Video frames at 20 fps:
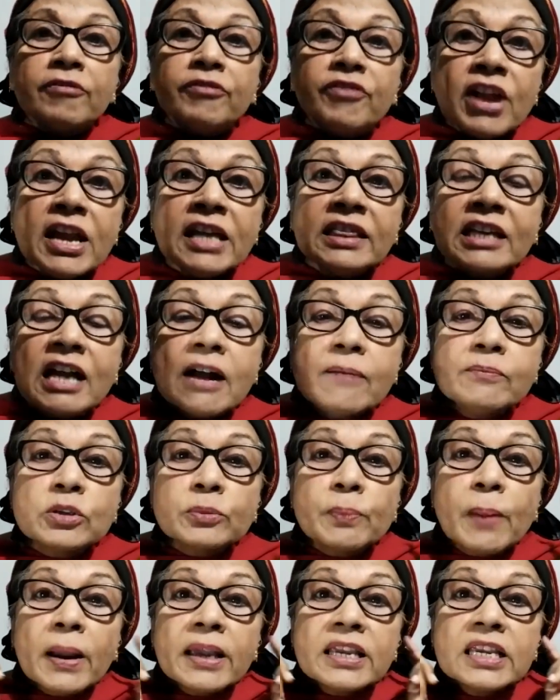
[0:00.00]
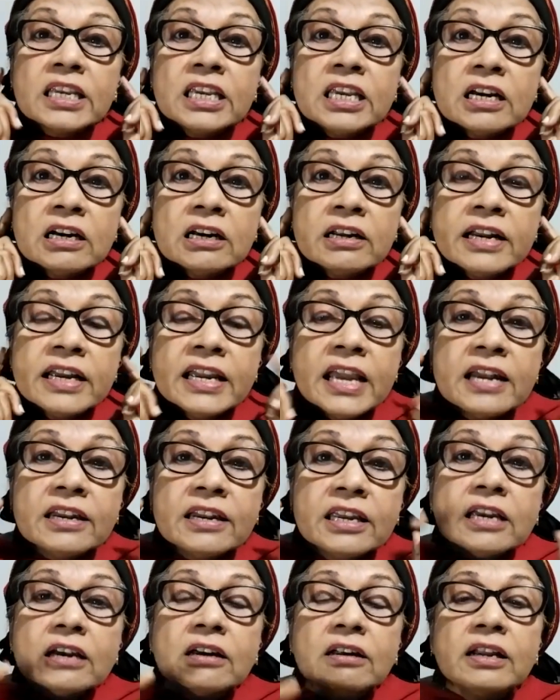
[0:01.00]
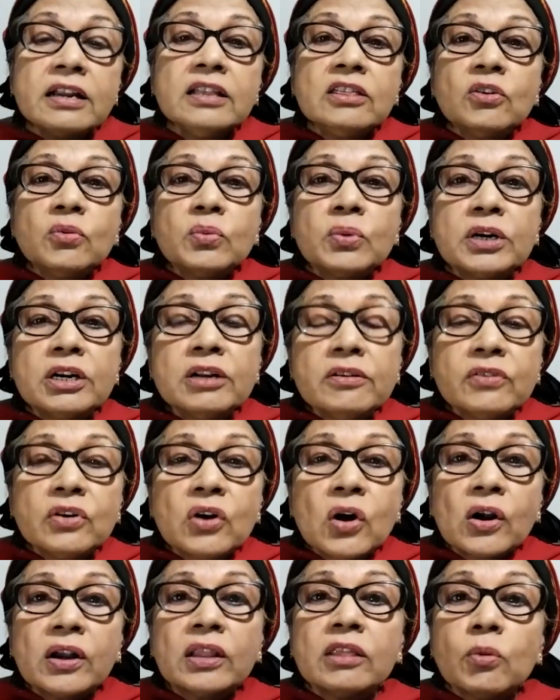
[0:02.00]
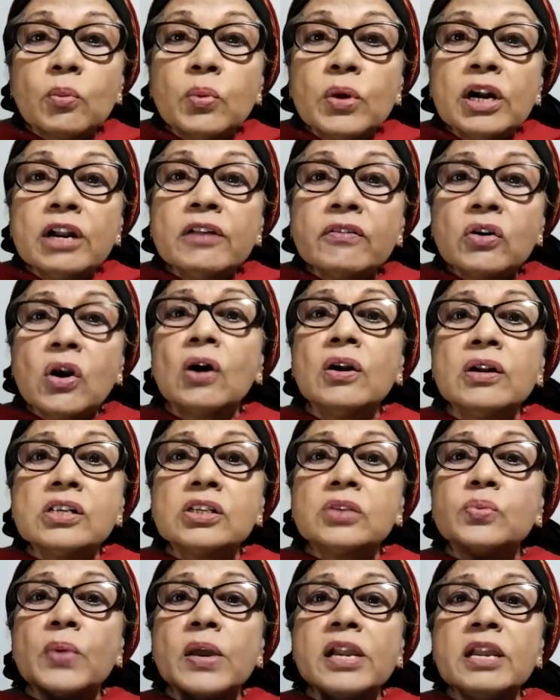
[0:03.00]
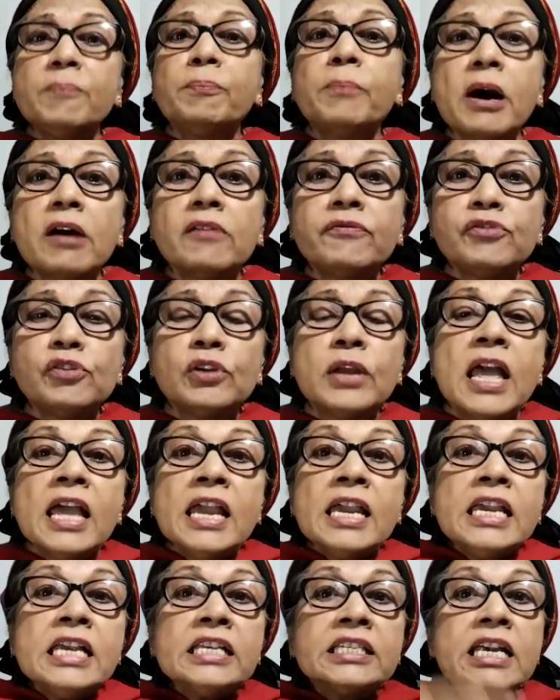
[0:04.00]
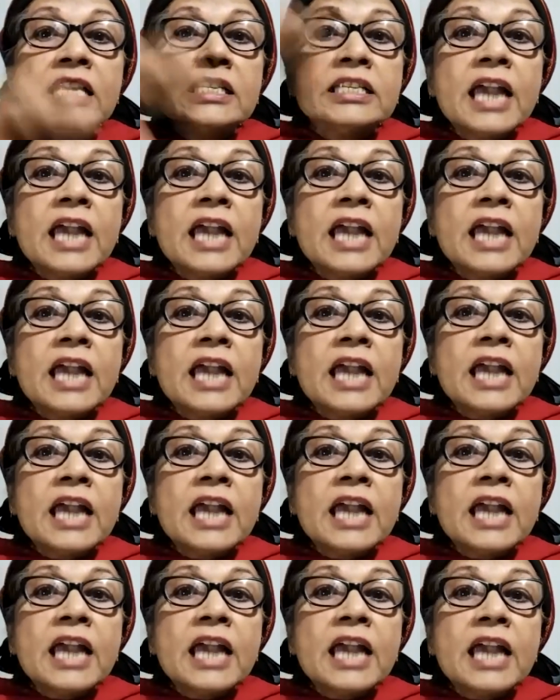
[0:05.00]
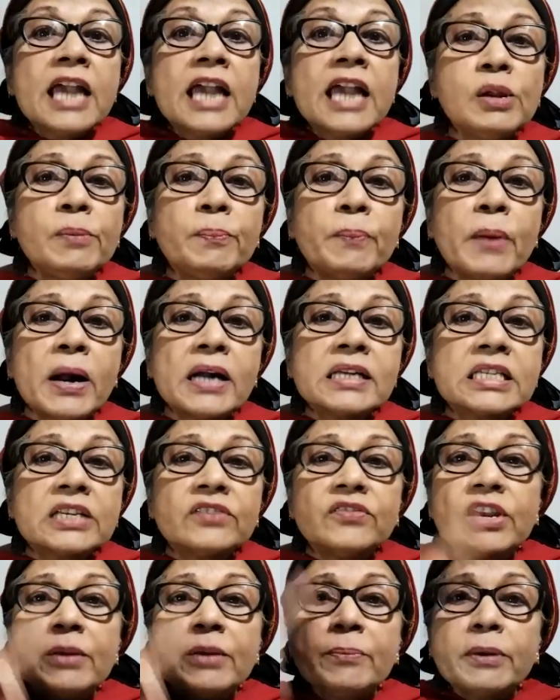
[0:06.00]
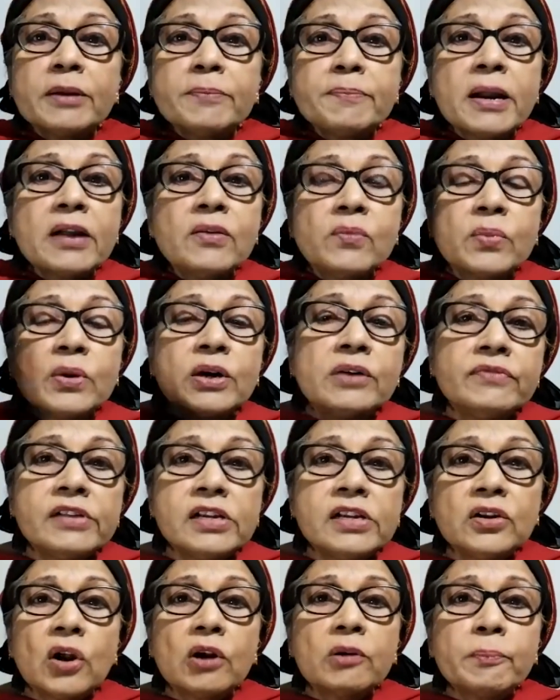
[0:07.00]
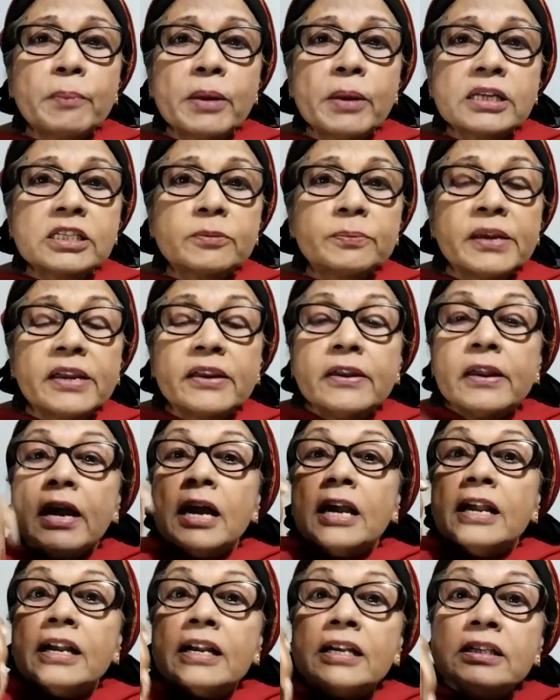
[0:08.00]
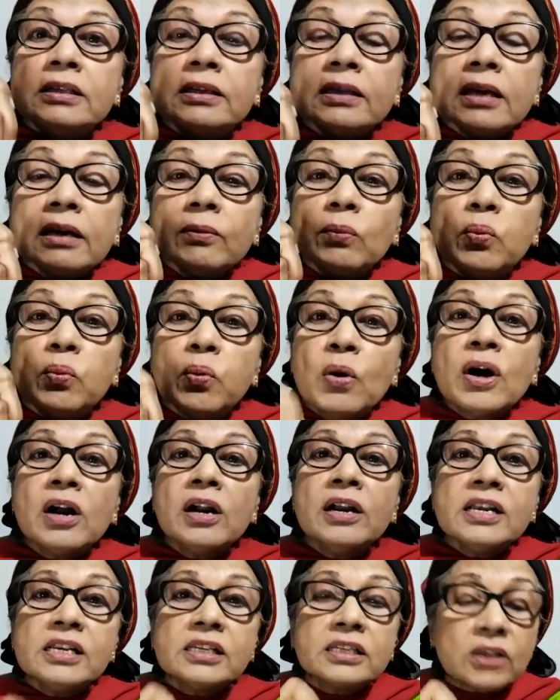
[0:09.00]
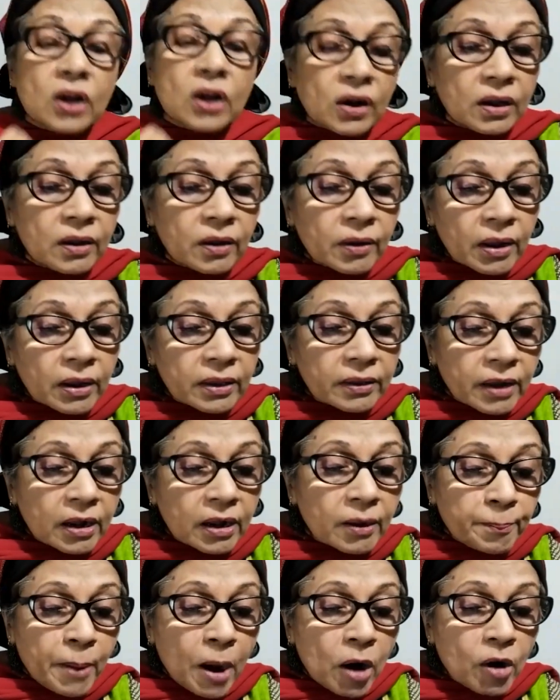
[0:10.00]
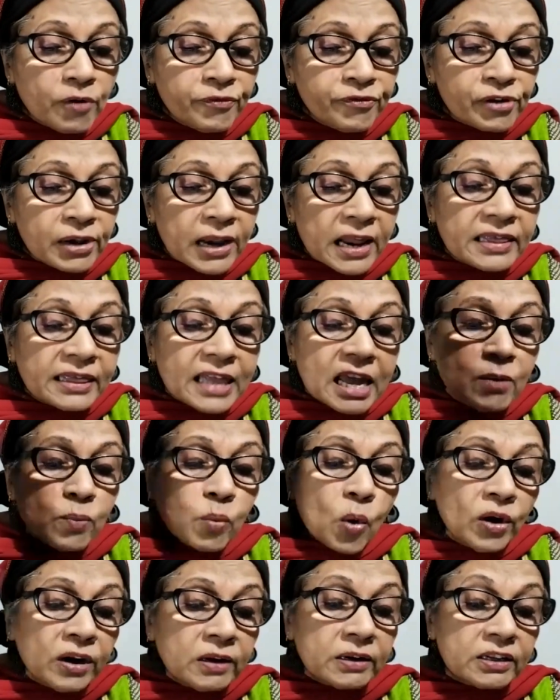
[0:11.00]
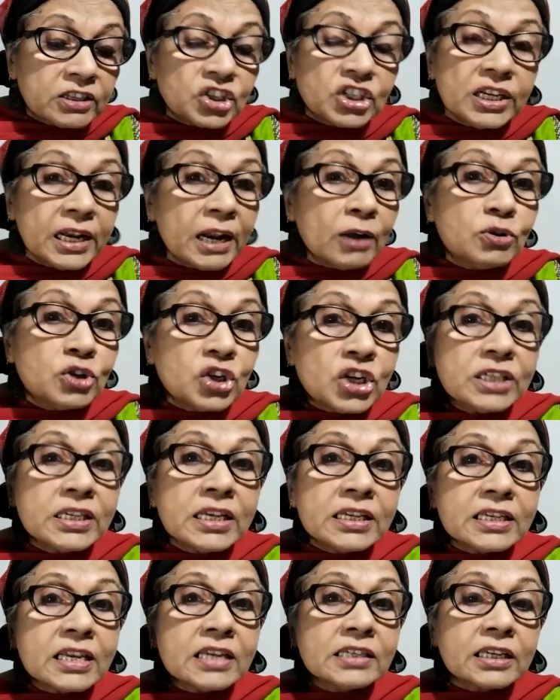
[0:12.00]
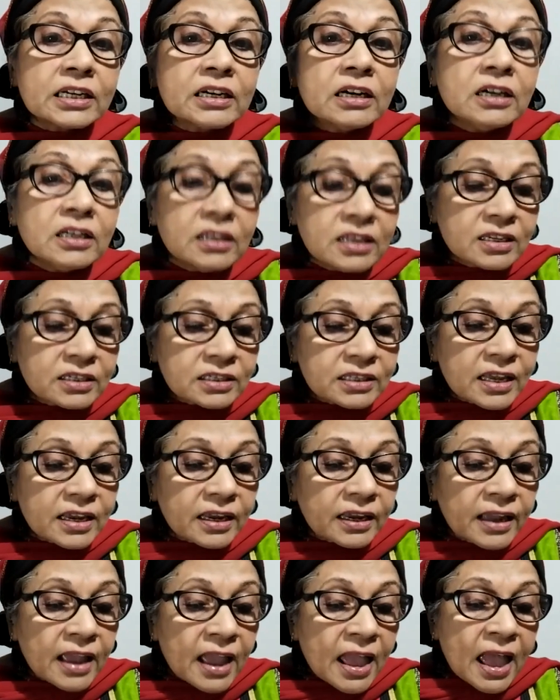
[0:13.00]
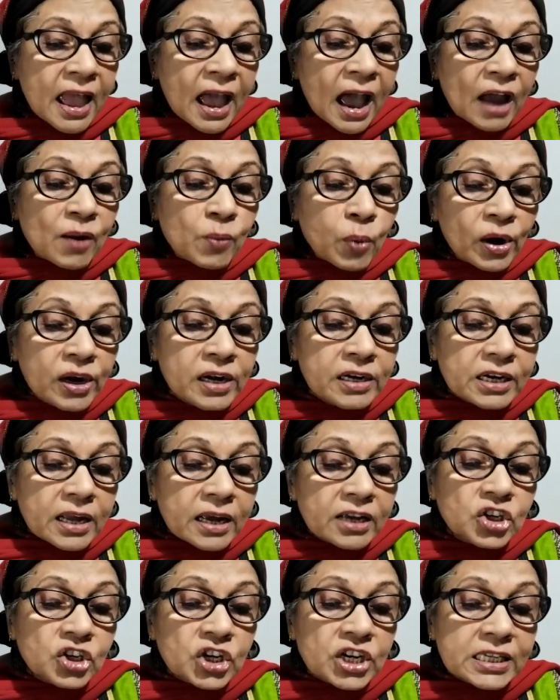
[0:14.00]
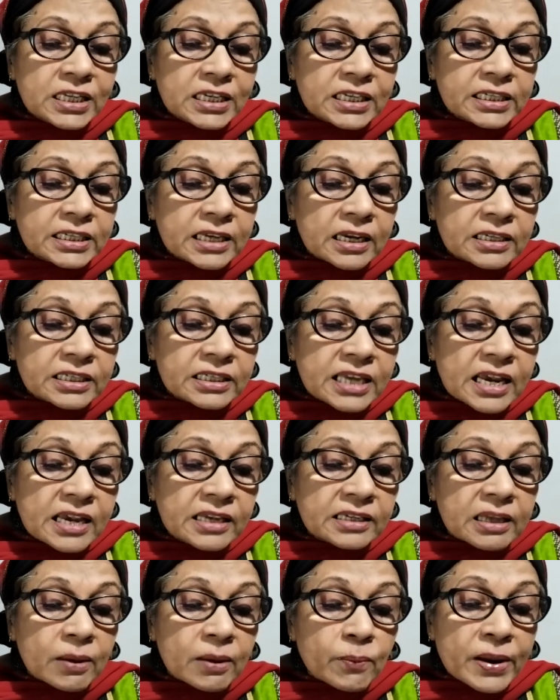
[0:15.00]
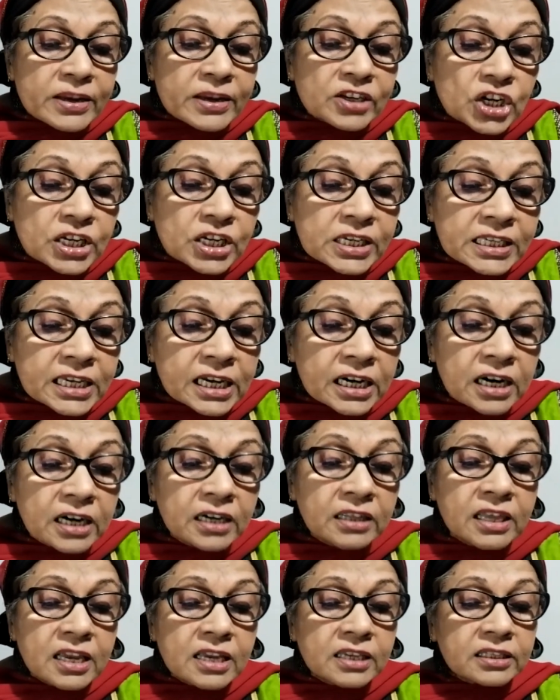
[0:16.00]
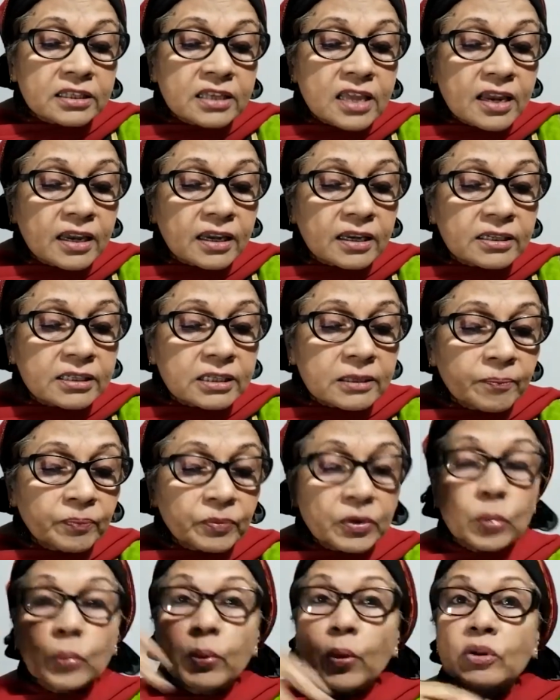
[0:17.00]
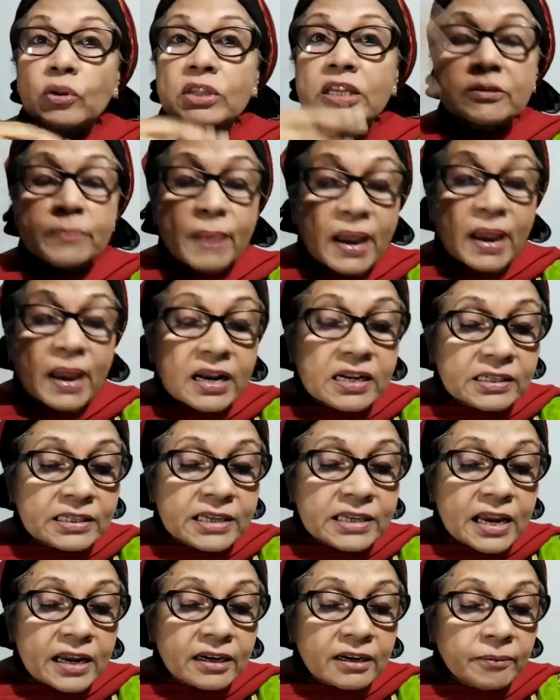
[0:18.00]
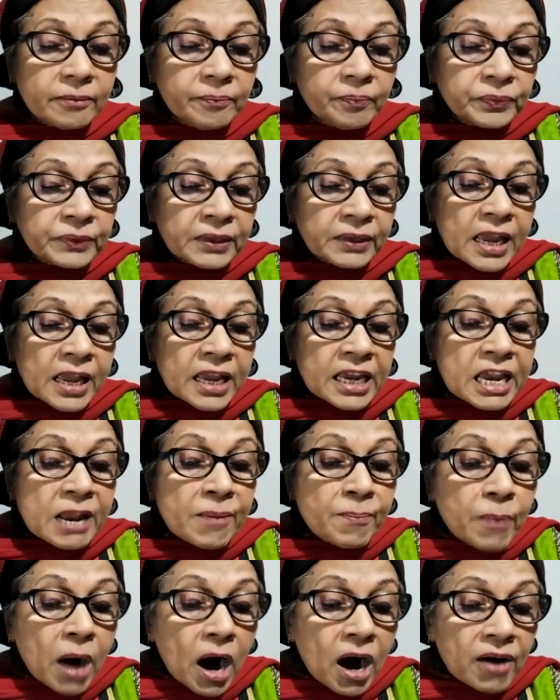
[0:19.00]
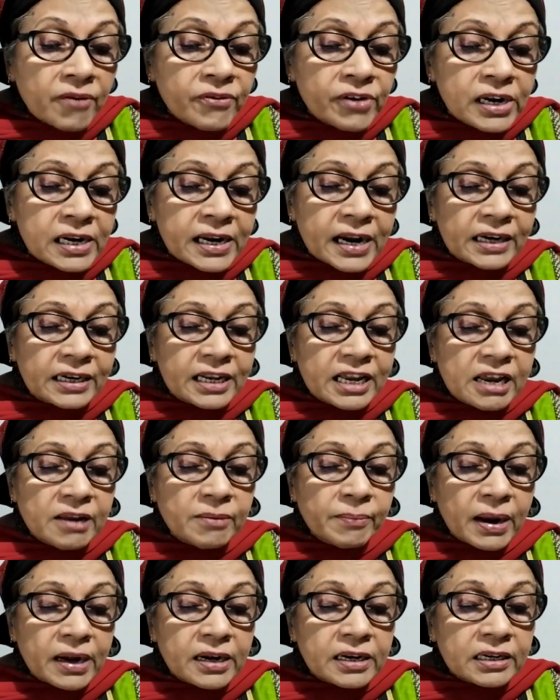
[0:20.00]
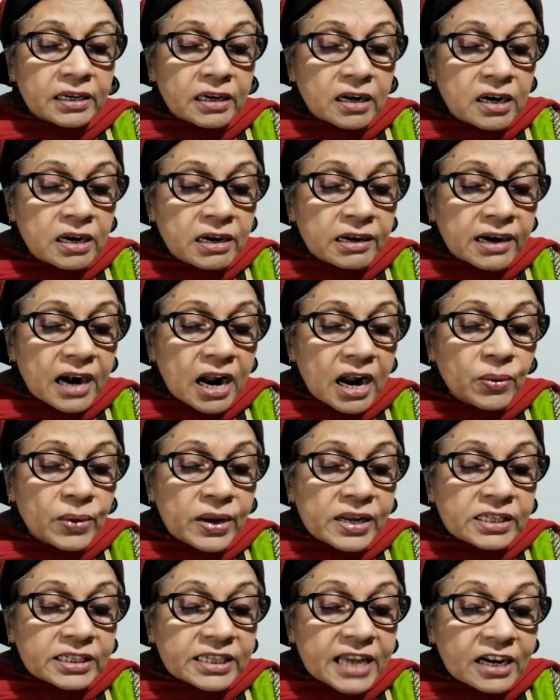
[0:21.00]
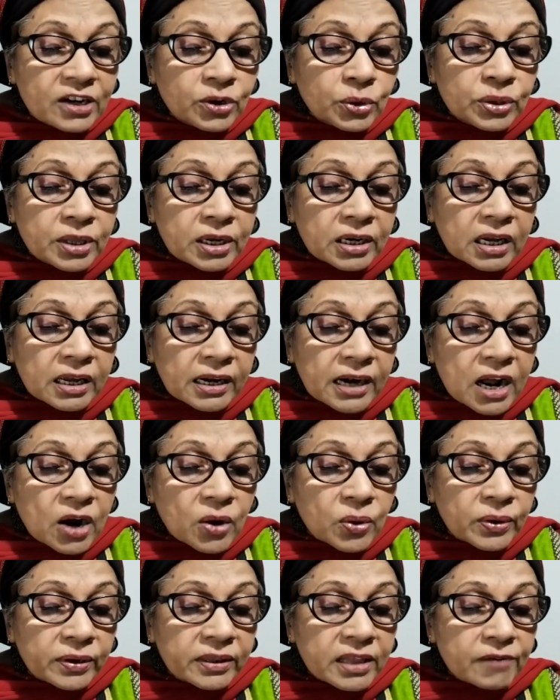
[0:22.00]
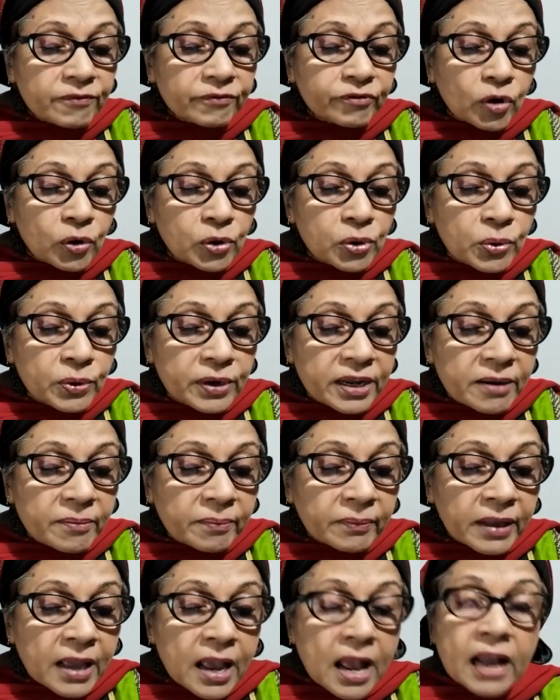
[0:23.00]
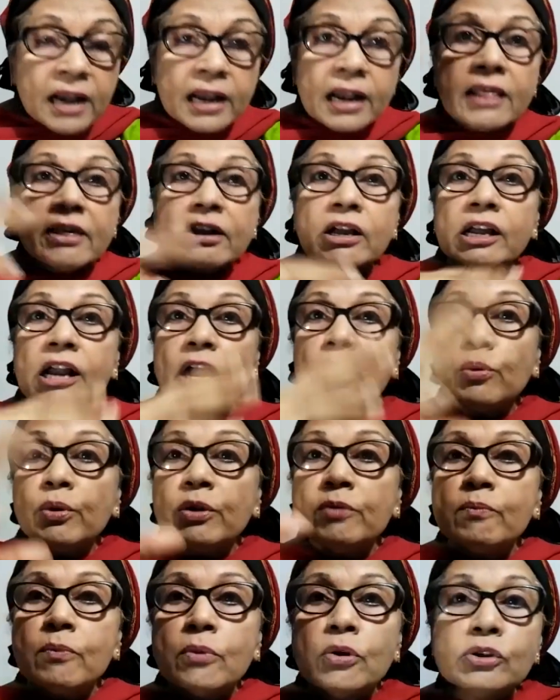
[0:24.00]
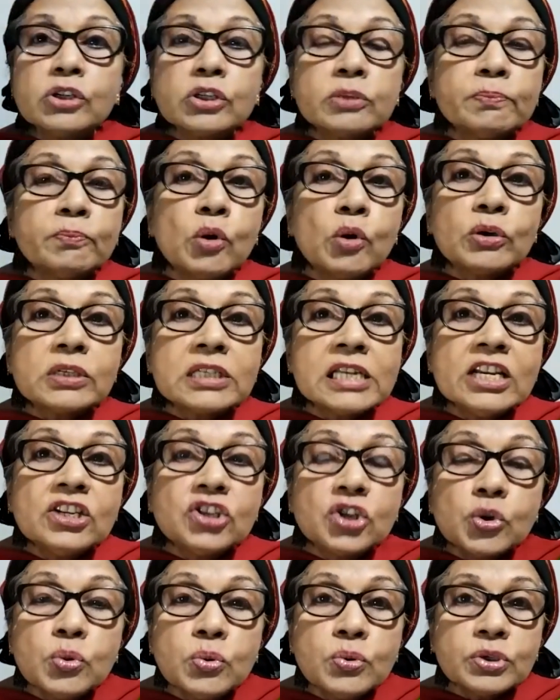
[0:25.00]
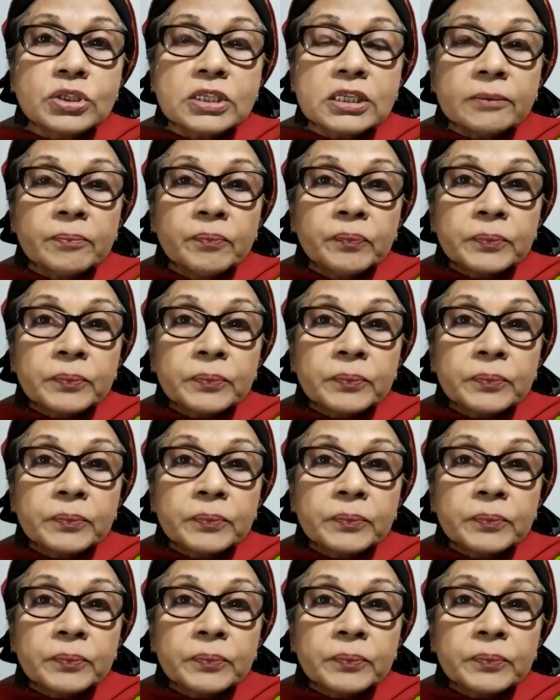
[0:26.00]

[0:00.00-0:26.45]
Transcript: Faith comes by hearing and hearing the word of God. The word of God is very powerful. He says, heaven and earth will pass away, but my word will not pass away. His word is powerful. And then what? Now Jesus has heard this thing. And what Jesus says, when Jesus heard these things, what this man said, he marveled at him and turned around and said to the crowd that followed him. Now the crowd were mostly Jews.